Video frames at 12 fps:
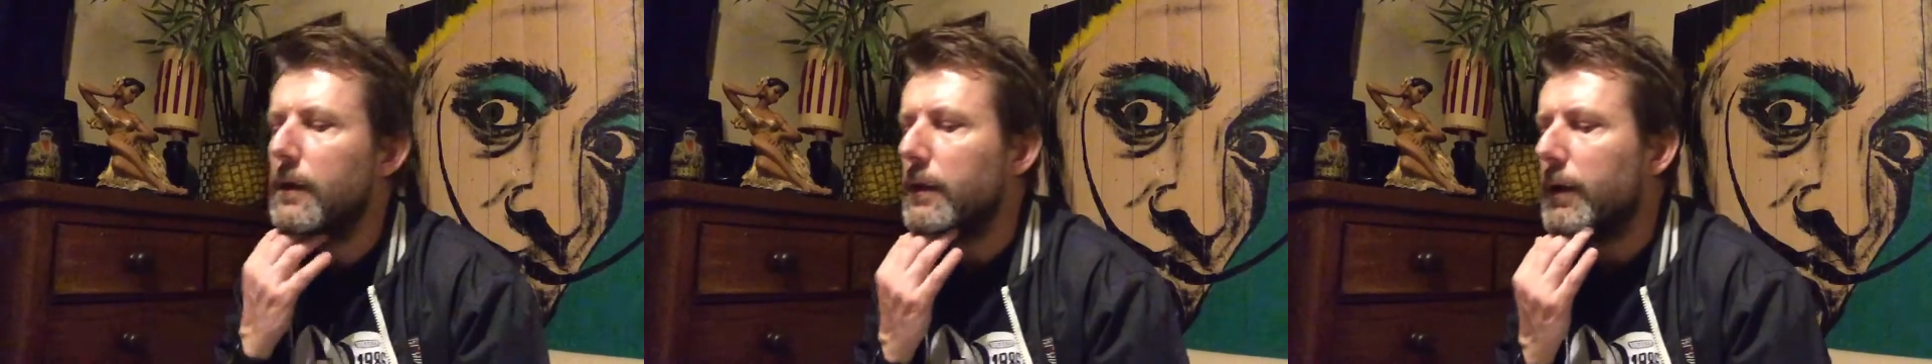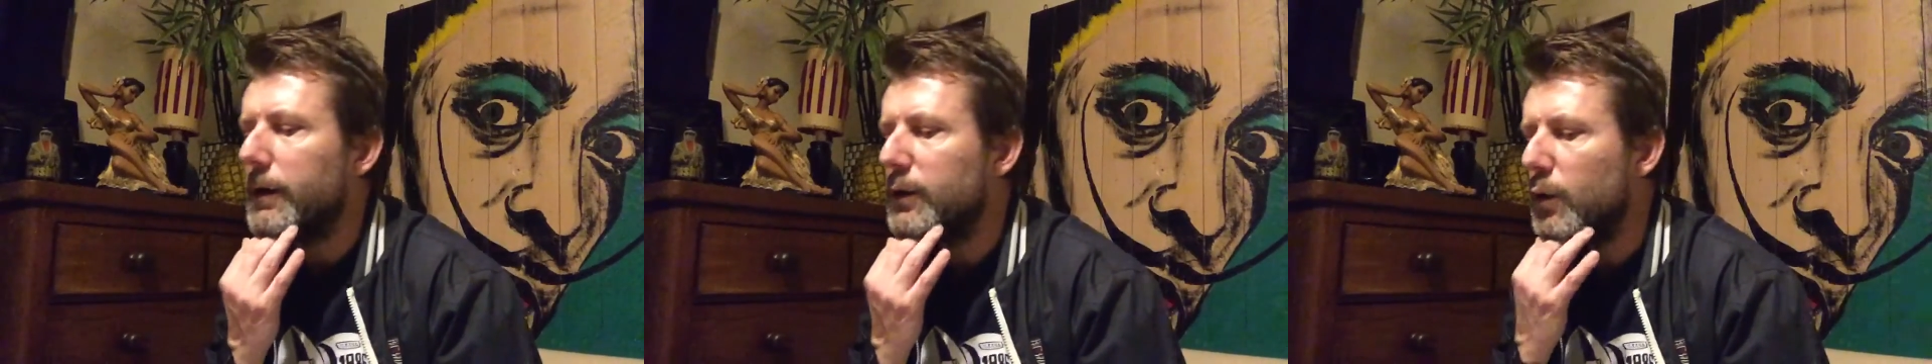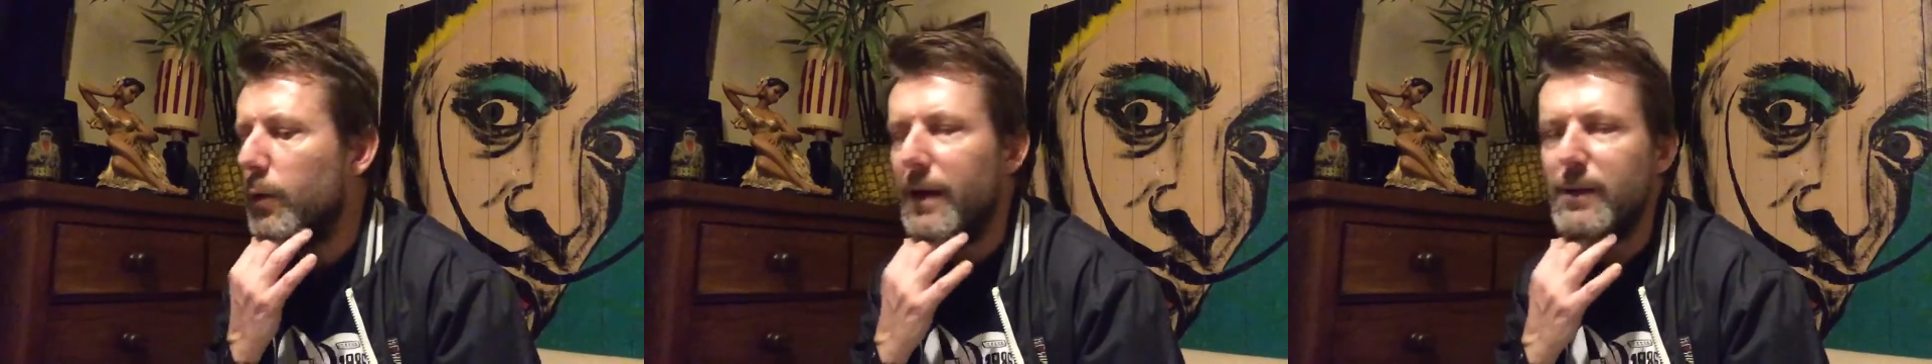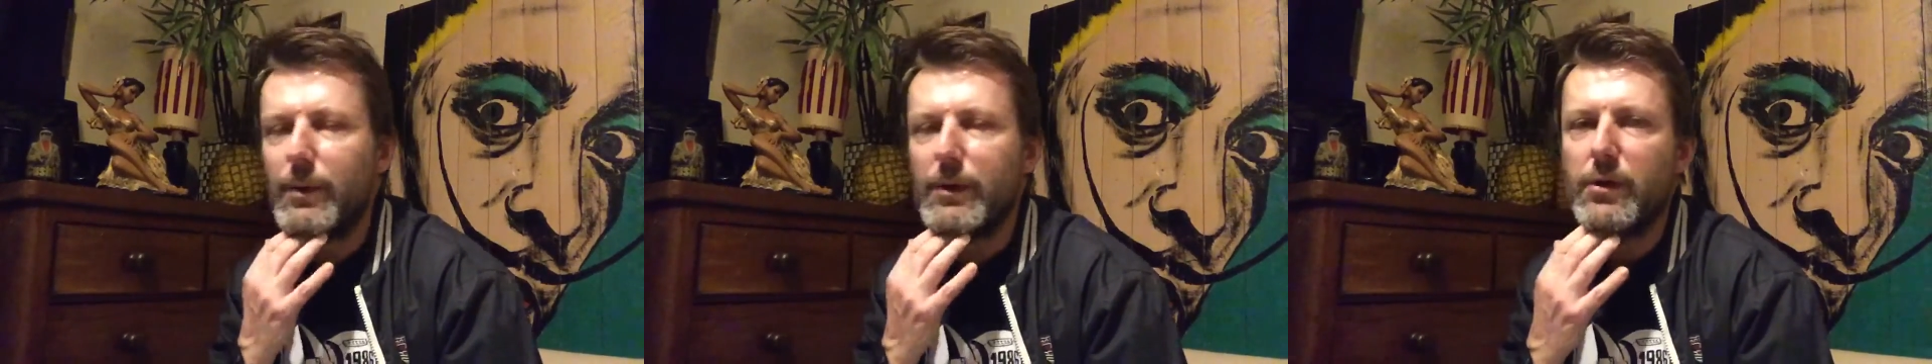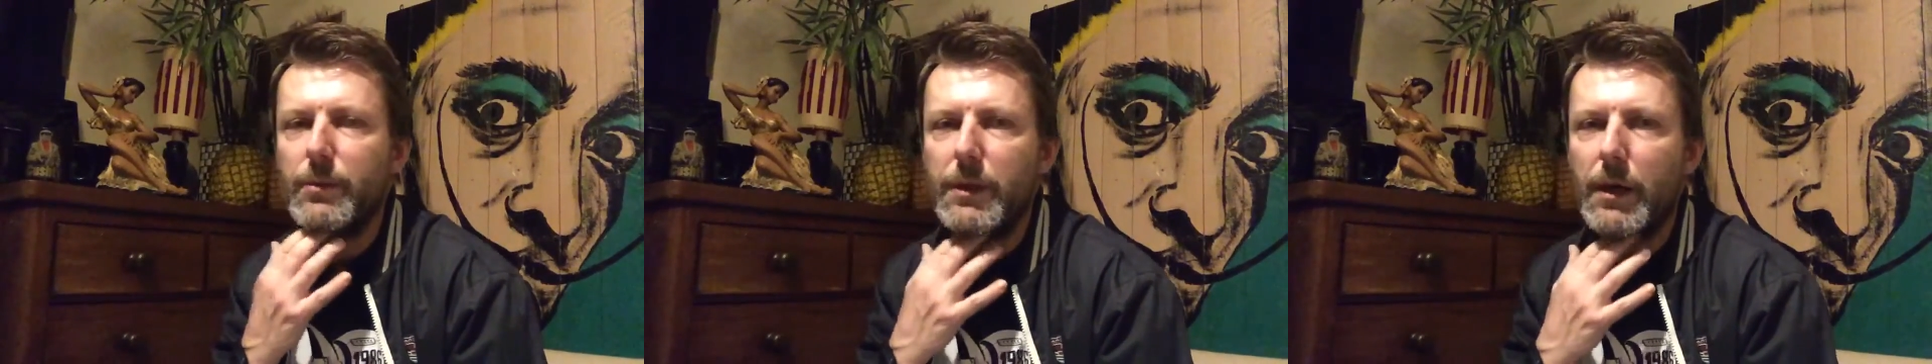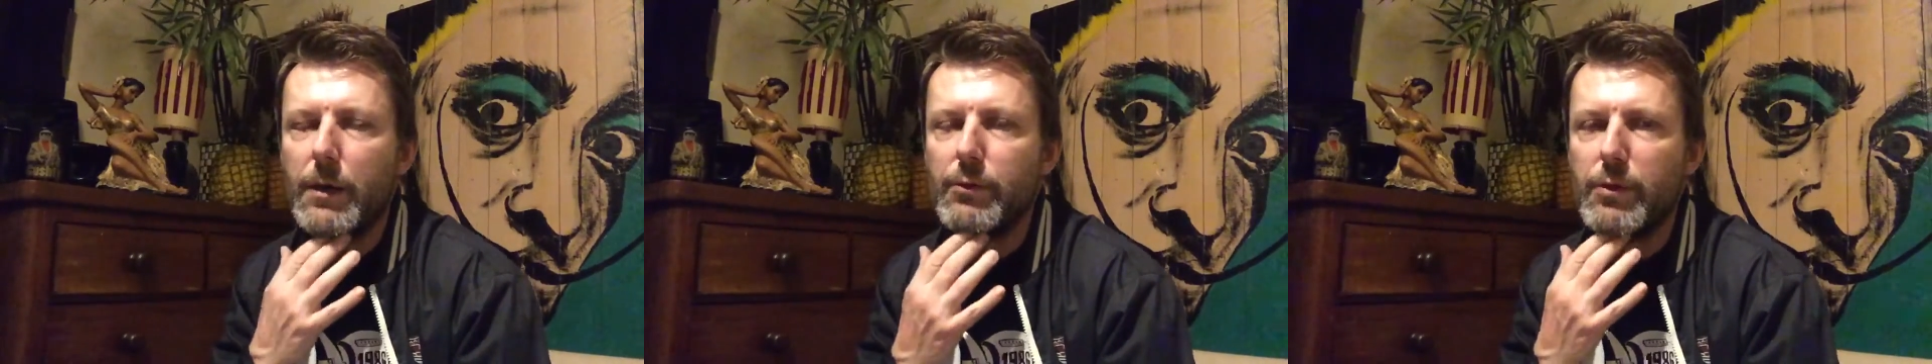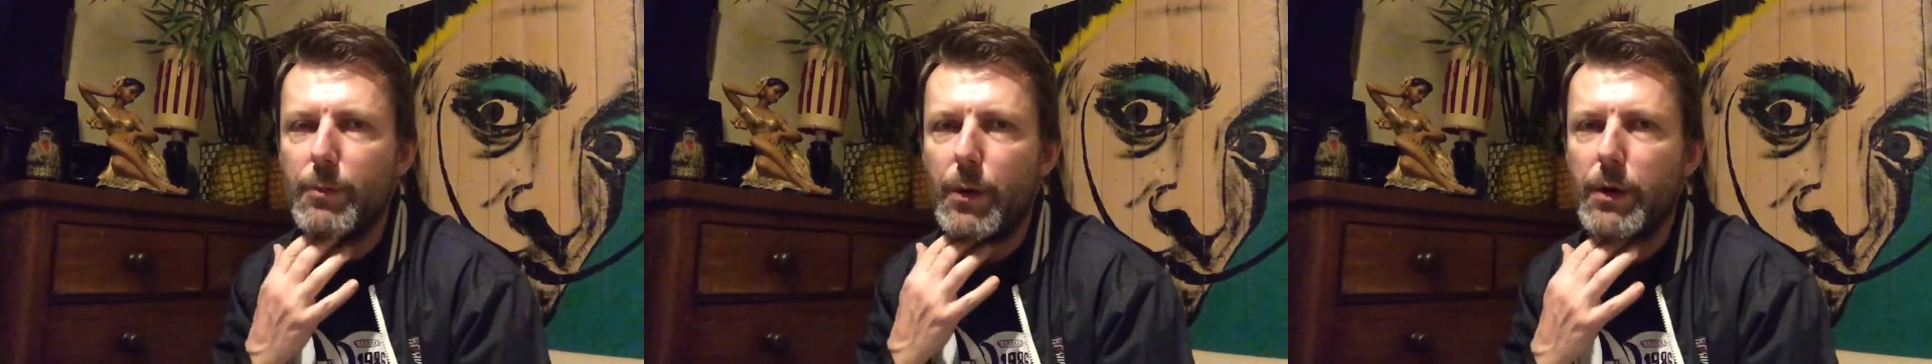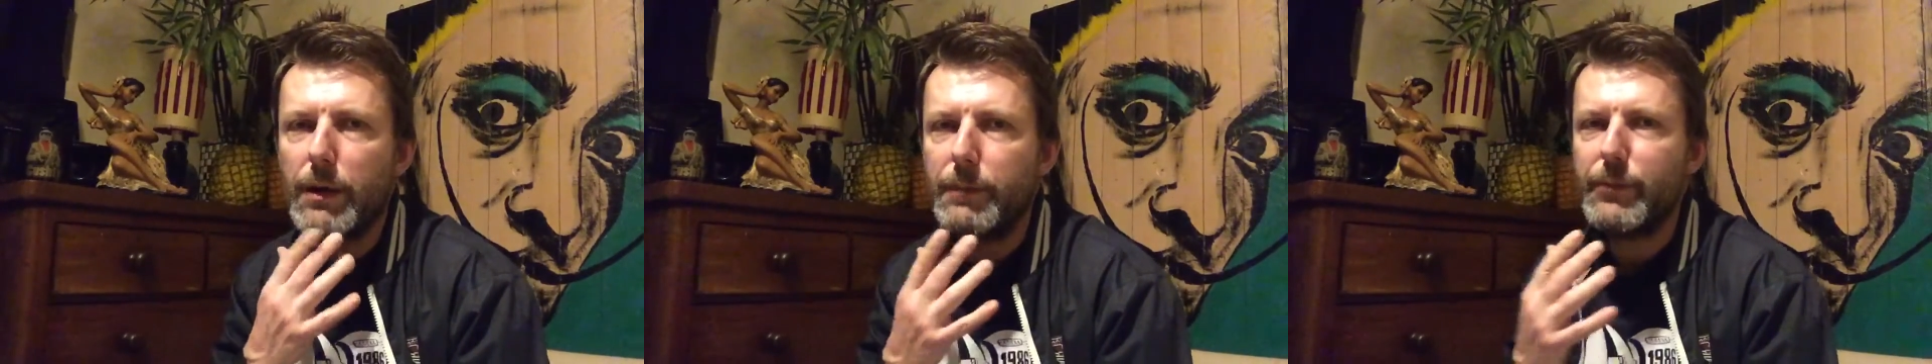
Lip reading: And it's always when somebody owes you money.